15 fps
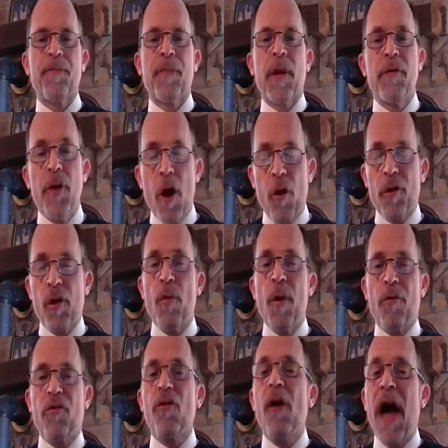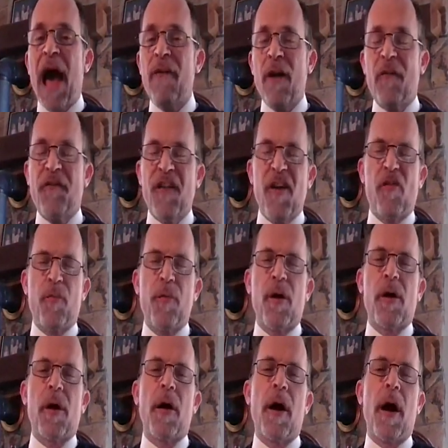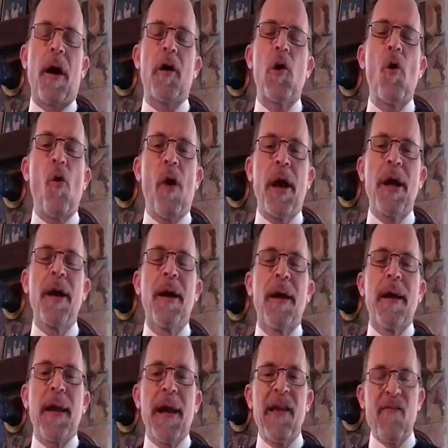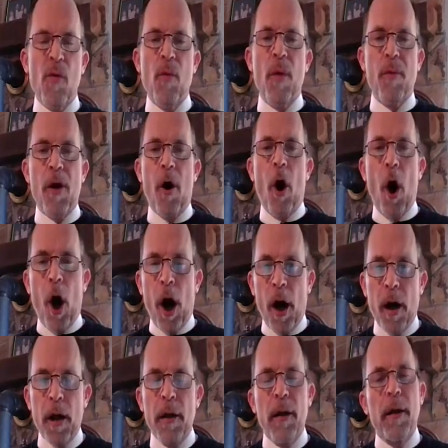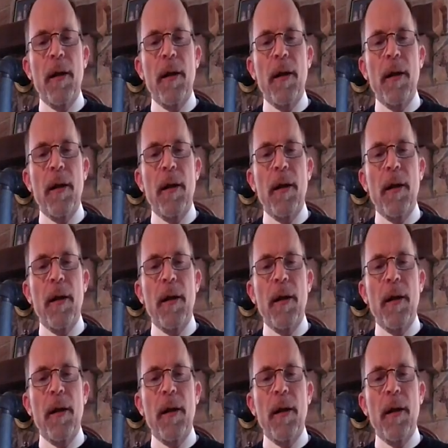Know that we'll still have our Facebook going, even when we are